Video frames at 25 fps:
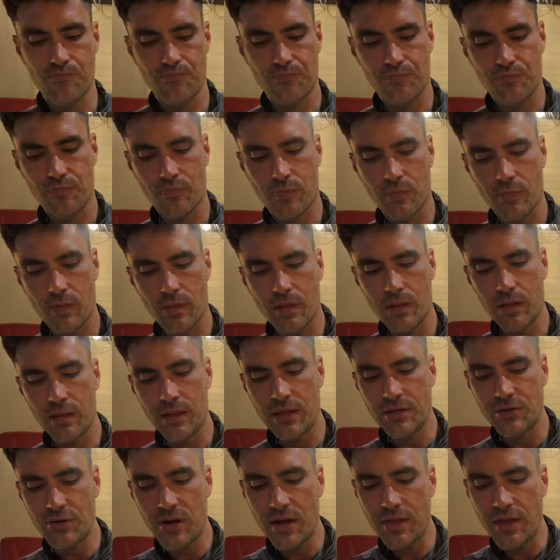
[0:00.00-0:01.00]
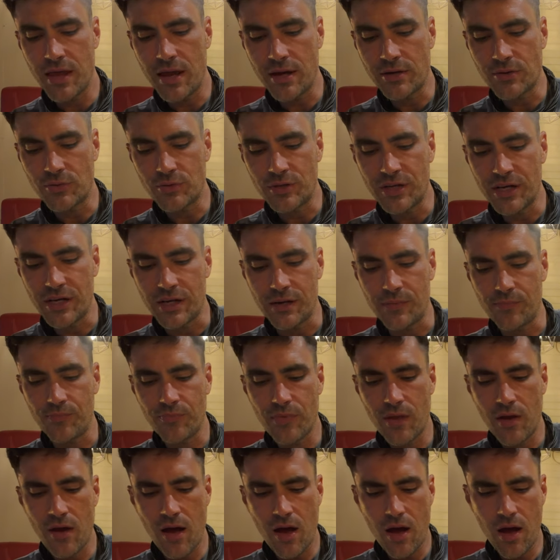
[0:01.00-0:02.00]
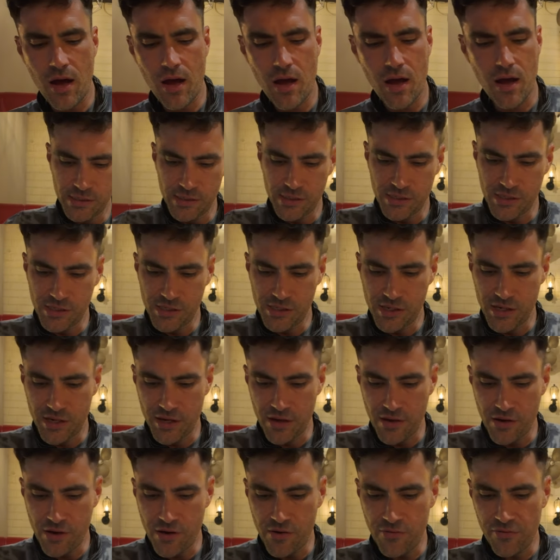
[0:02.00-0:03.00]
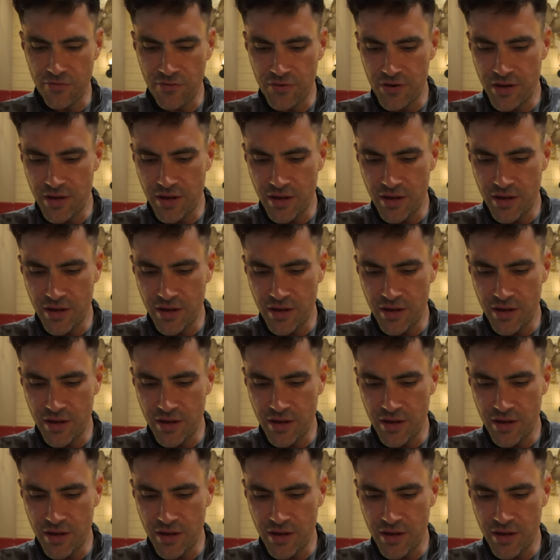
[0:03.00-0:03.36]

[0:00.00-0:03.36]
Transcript: Let's try the actual chicken. Oh, let's just dig it off.